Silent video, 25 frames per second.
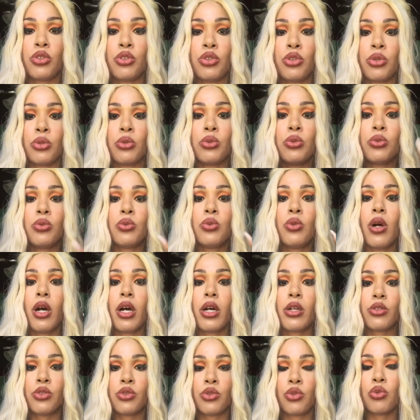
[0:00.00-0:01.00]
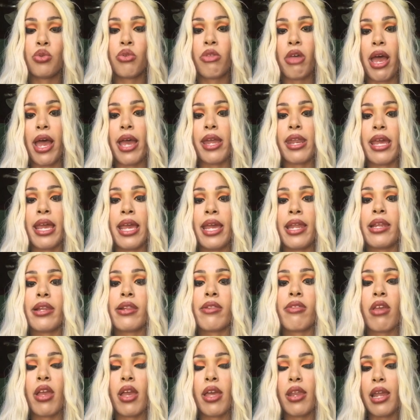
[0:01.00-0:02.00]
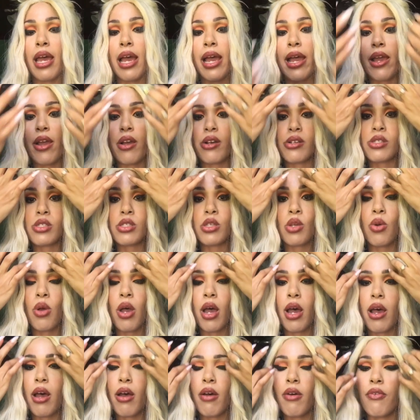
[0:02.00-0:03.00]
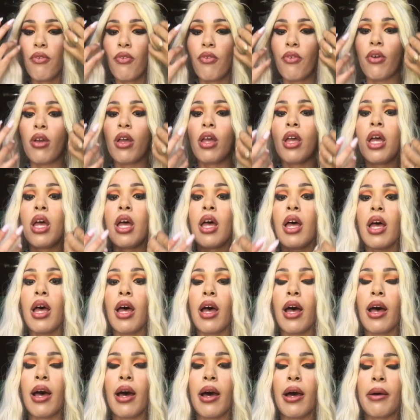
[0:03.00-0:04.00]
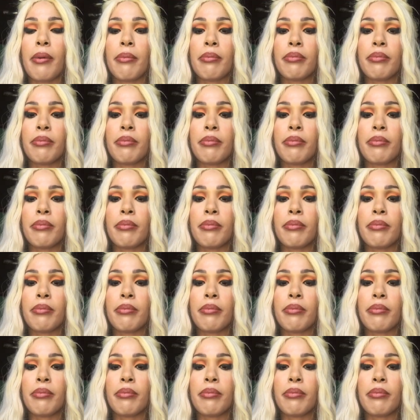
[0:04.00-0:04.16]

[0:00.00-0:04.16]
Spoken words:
do that. And then I also have